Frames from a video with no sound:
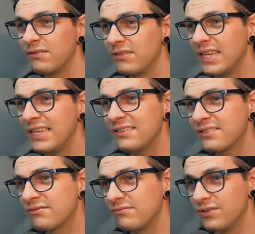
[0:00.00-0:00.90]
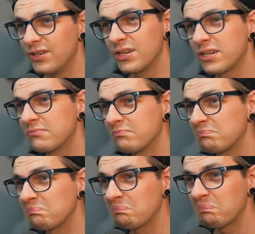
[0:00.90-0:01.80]
These look
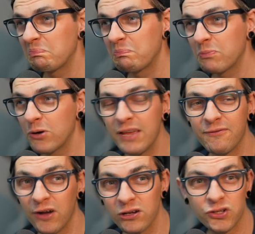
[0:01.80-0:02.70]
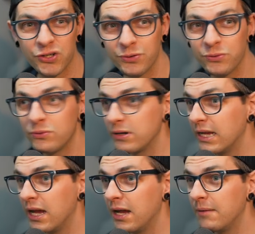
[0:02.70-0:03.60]
pretty functional
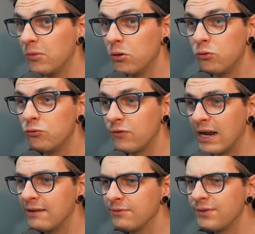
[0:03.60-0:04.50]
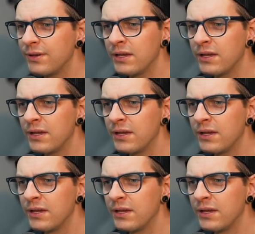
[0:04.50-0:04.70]
all round,